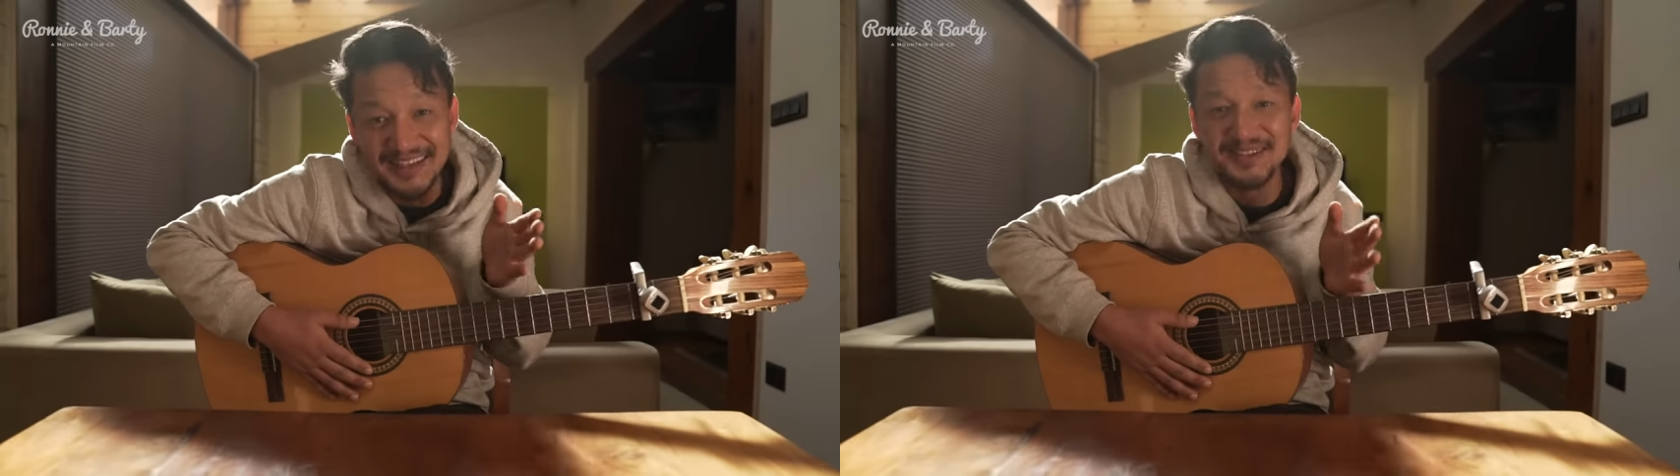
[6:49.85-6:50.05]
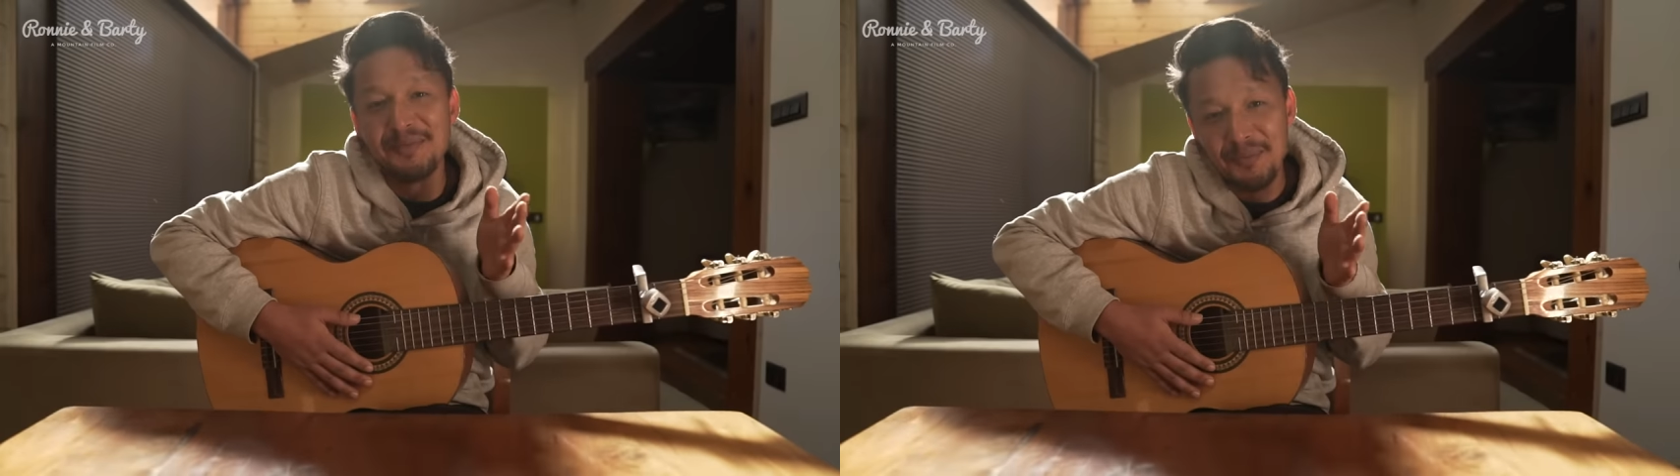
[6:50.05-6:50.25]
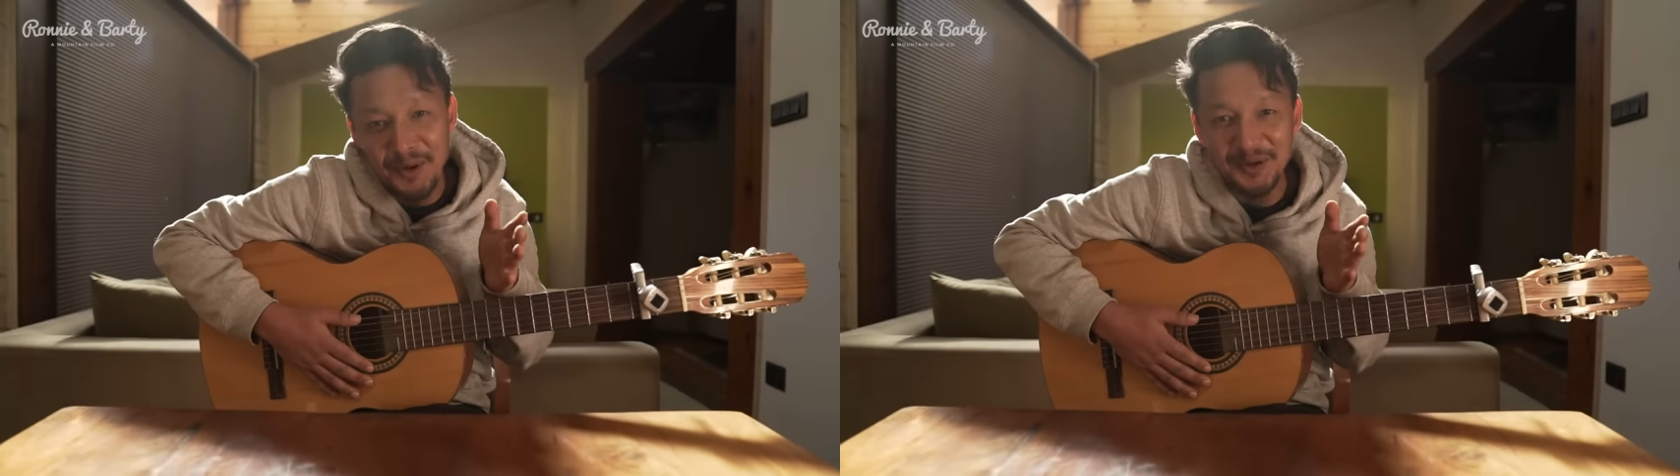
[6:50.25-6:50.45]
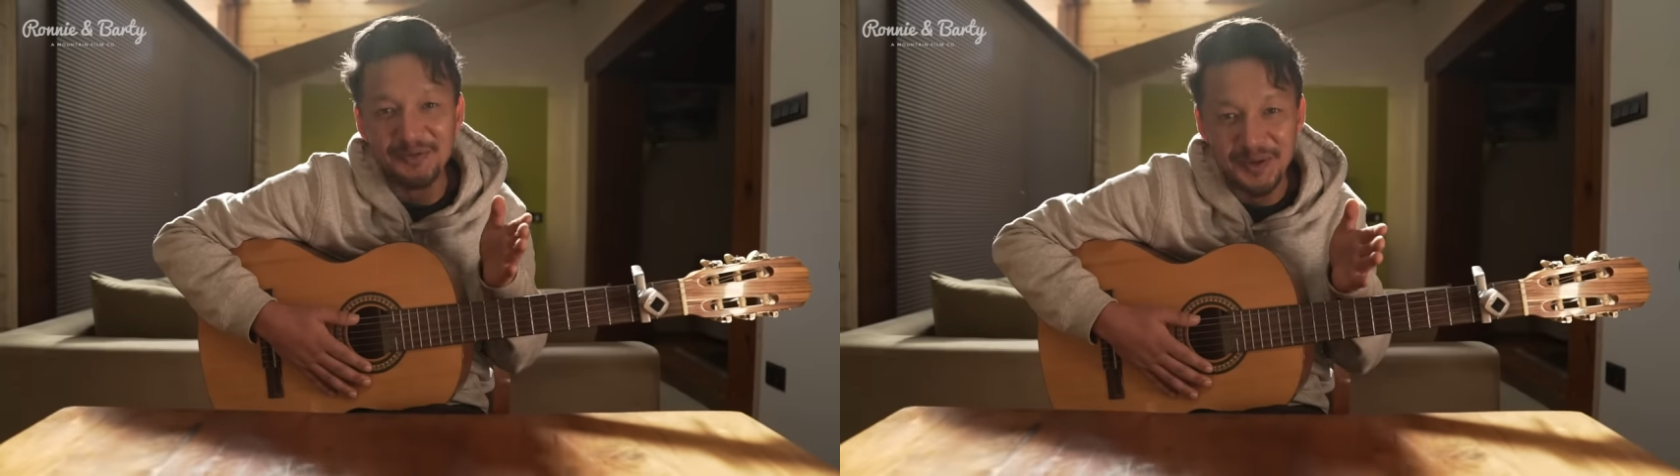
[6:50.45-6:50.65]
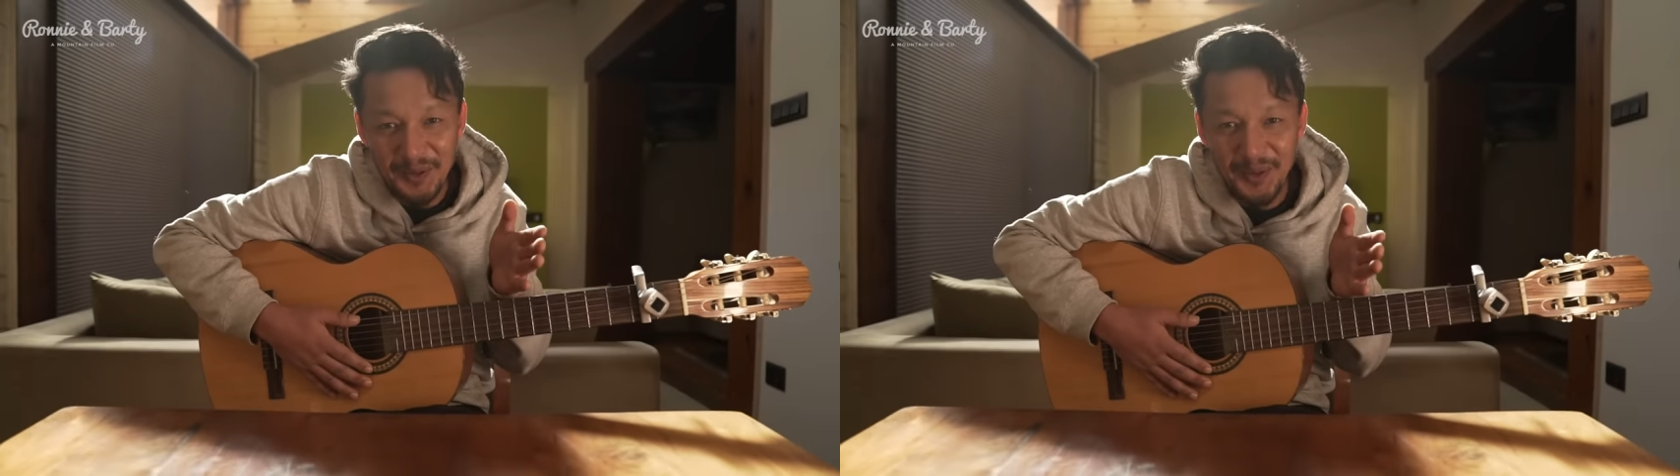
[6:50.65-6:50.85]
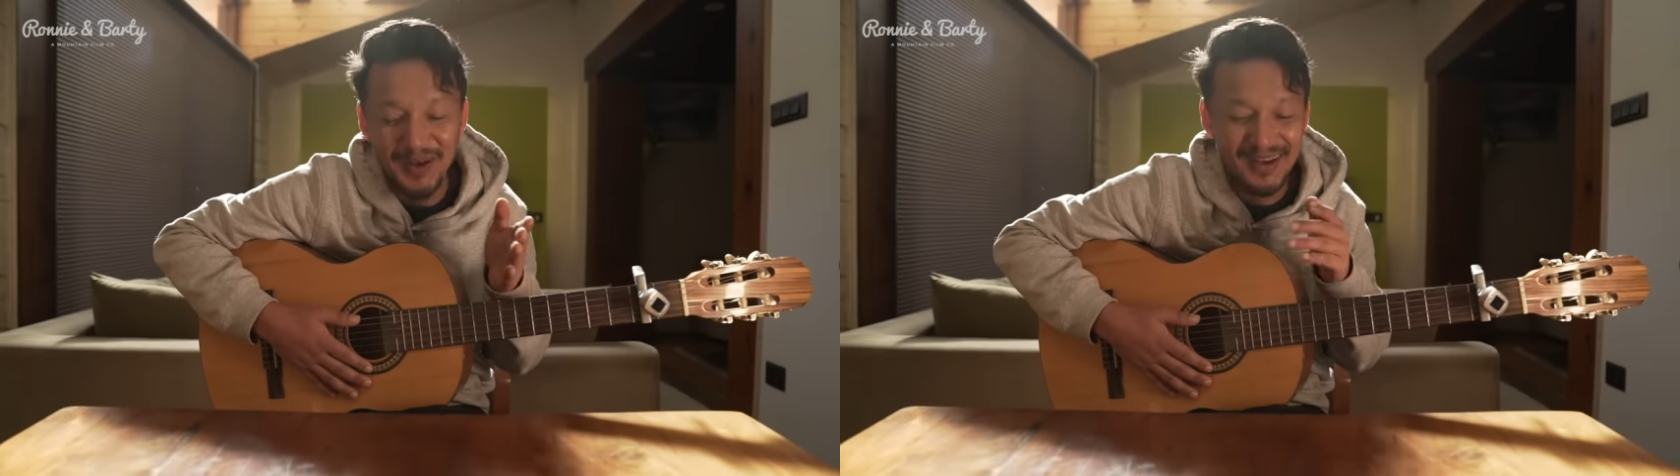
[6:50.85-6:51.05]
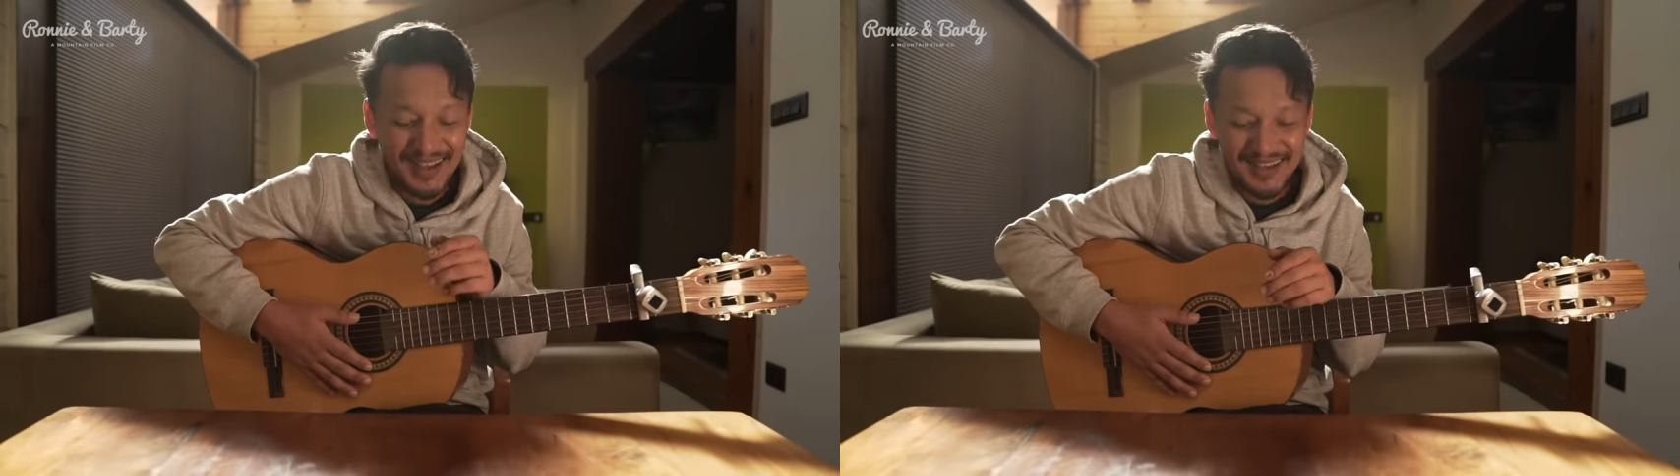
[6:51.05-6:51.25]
is the point of it all.